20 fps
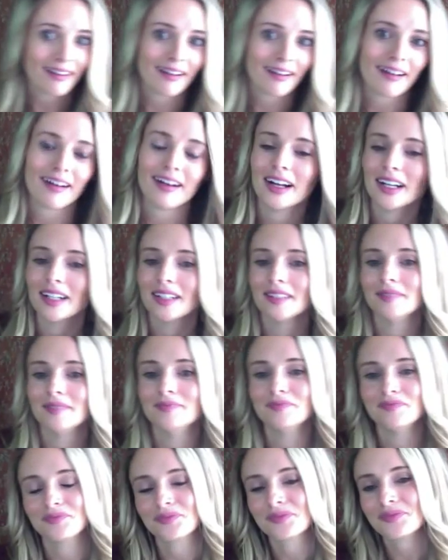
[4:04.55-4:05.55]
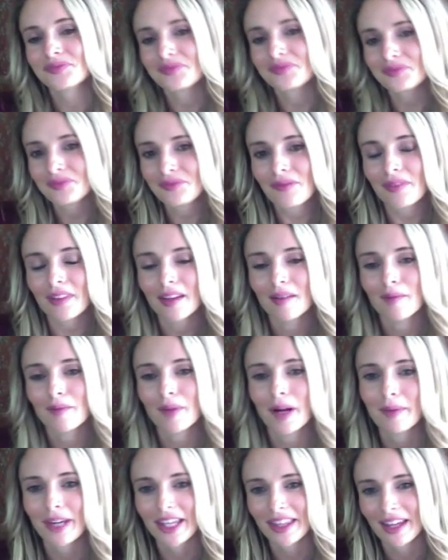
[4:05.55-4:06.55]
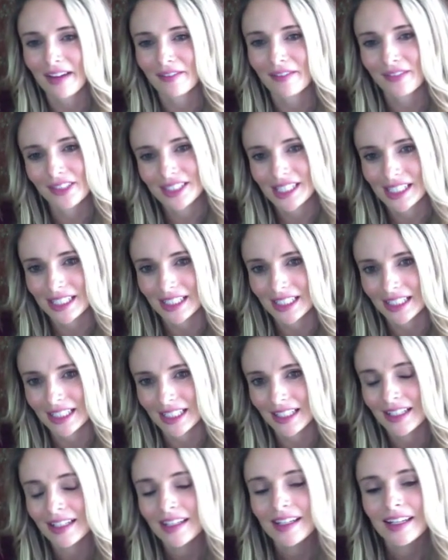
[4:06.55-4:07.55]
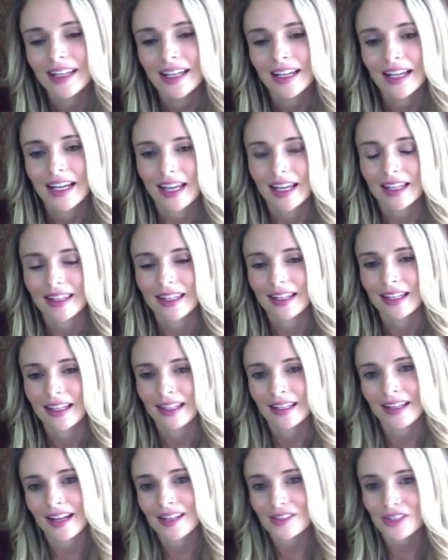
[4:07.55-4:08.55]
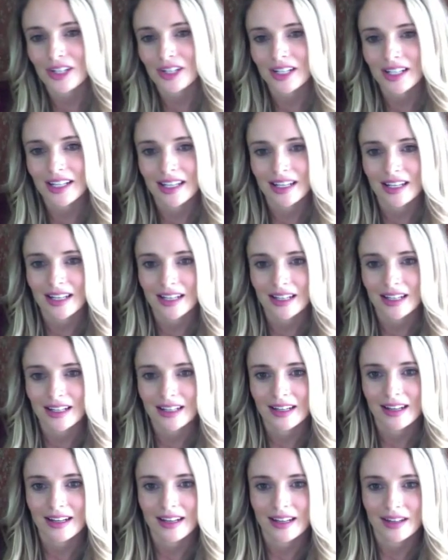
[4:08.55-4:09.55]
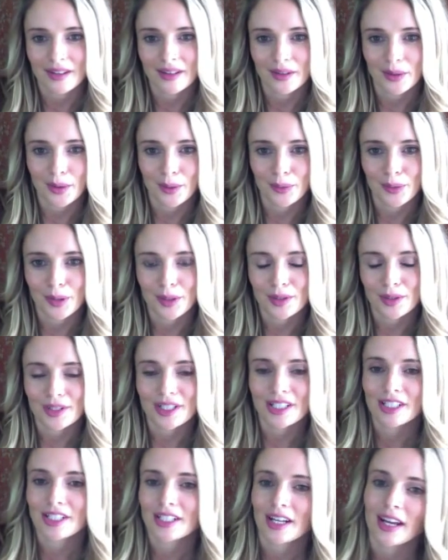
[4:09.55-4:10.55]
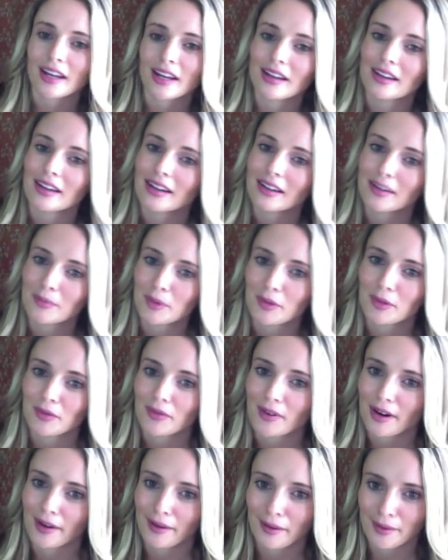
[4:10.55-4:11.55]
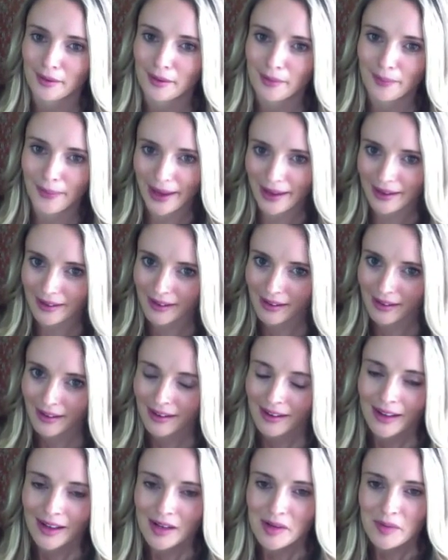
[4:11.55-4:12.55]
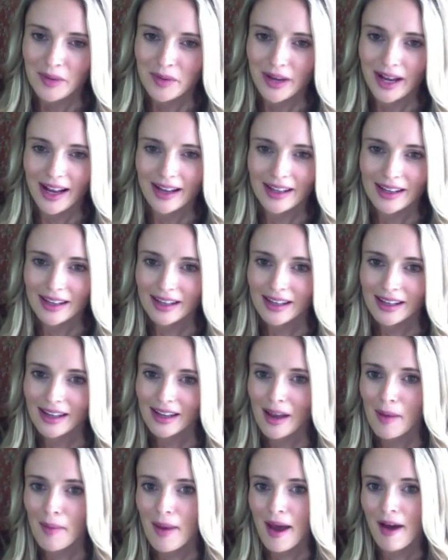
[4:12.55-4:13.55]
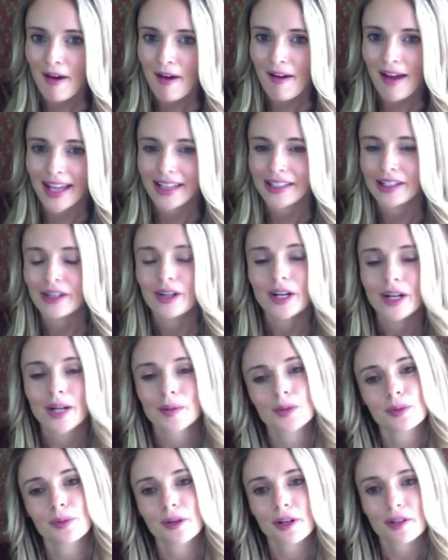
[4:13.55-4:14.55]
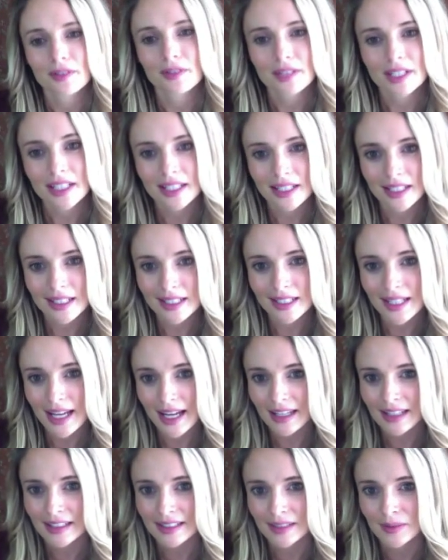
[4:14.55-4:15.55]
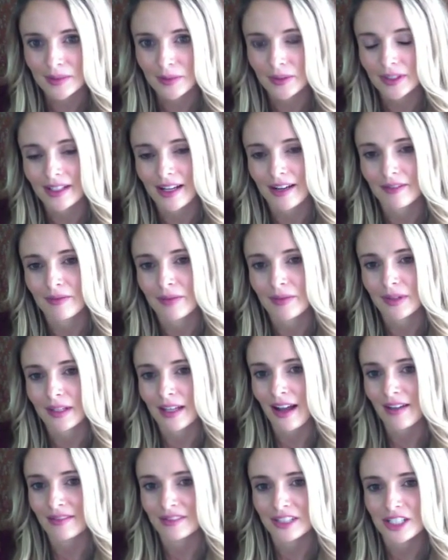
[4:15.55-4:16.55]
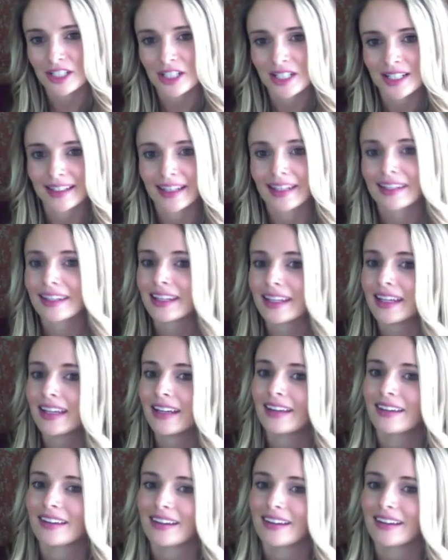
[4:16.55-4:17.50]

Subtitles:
But I'll make that for dinner, and then I try to get in another protein shake before I go to bed. But I get about 80 grams of protein a day is what I've been averaging lately.